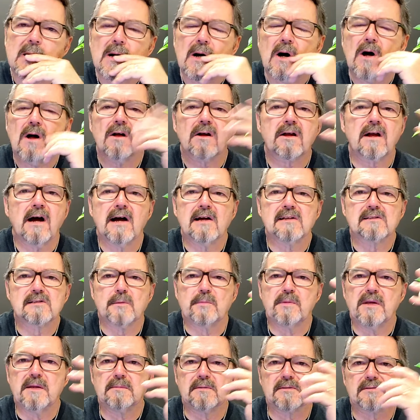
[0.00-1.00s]
All kinds
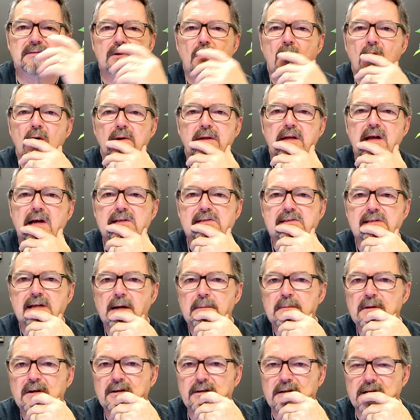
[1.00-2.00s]
of people say, oh, yes,
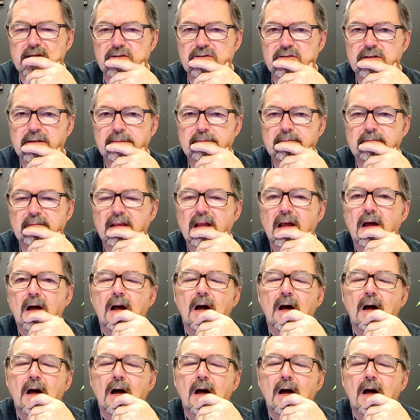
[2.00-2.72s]
I'm a Christian.